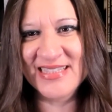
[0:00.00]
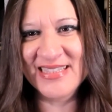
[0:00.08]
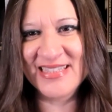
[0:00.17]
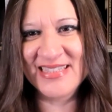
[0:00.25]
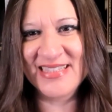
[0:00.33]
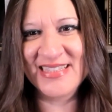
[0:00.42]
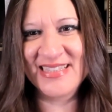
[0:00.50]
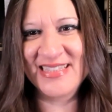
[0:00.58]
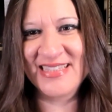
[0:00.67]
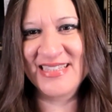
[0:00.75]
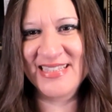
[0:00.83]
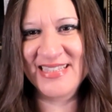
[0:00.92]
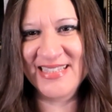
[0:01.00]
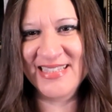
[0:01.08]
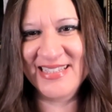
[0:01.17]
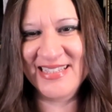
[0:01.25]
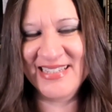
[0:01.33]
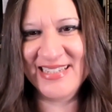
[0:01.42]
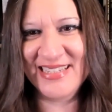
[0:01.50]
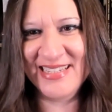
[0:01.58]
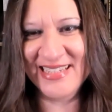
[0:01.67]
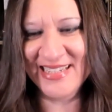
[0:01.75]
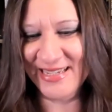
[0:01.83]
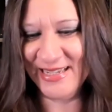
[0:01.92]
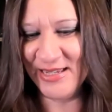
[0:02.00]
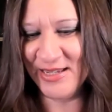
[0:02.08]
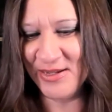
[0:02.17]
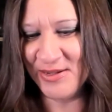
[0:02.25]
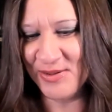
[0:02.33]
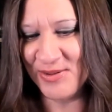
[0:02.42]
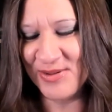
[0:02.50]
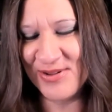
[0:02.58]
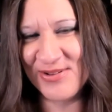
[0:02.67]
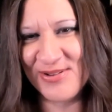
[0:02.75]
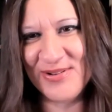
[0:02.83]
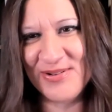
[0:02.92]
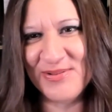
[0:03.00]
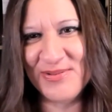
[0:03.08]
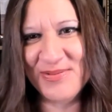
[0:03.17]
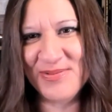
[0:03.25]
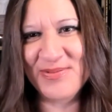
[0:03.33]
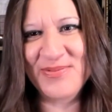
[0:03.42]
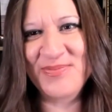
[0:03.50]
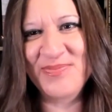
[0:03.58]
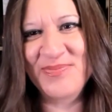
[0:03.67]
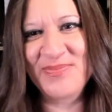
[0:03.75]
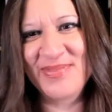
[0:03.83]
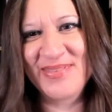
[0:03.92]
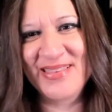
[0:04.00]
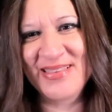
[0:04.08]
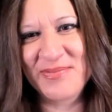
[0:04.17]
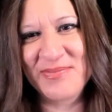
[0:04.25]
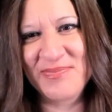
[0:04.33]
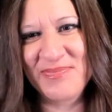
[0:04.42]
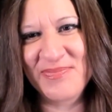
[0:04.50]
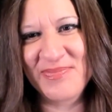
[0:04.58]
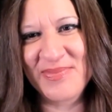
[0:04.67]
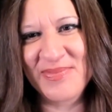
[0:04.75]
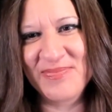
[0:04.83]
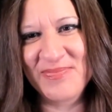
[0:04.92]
No words are spoken by the person on screen.